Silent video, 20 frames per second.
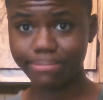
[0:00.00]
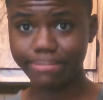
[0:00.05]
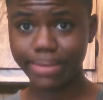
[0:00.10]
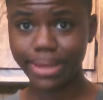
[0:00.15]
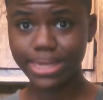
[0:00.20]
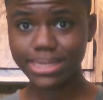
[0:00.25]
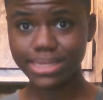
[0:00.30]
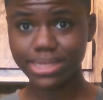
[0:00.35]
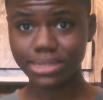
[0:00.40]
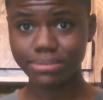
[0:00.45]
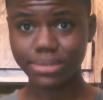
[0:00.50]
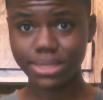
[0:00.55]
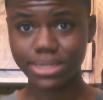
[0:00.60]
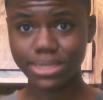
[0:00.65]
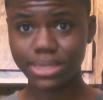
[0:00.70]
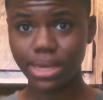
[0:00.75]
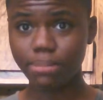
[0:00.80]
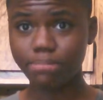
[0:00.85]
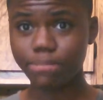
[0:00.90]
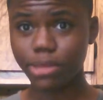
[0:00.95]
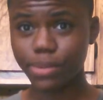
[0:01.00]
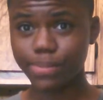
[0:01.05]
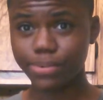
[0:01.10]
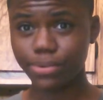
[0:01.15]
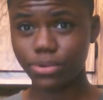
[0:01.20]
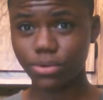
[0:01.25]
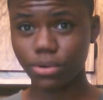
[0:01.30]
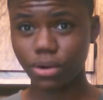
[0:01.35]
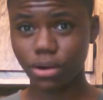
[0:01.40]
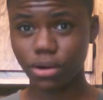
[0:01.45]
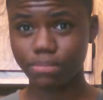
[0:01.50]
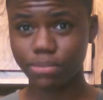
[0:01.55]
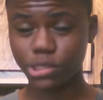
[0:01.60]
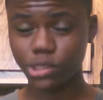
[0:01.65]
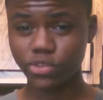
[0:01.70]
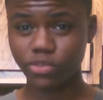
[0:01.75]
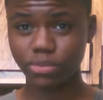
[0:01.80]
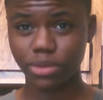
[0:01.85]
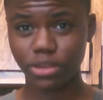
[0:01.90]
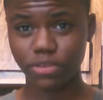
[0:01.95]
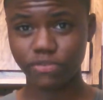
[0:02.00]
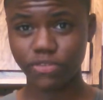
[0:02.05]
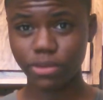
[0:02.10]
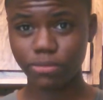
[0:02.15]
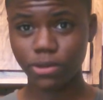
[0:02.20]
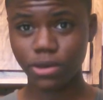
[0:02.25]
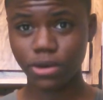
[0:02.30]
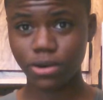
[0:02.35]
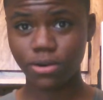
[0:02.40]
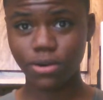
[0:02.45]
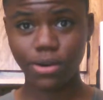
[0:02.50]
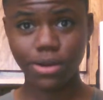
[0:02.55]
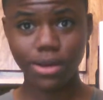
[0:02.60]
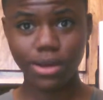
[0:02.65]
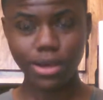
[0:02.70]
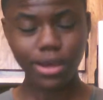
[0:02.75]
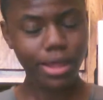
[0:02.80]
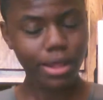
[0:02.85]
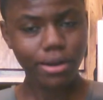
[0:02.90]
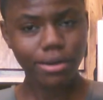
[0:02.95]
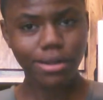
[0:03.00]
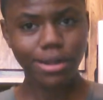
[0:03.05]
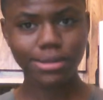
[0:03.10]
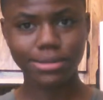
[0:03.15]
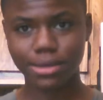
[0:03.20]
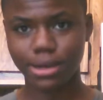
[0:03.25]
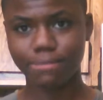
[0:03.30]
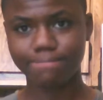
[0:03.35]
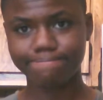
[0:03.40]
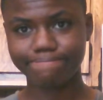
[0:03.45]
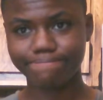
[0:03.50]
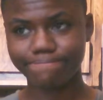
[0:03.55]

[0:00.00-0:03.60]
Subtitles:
basically means that people are perceiving me as female, and I don't like that.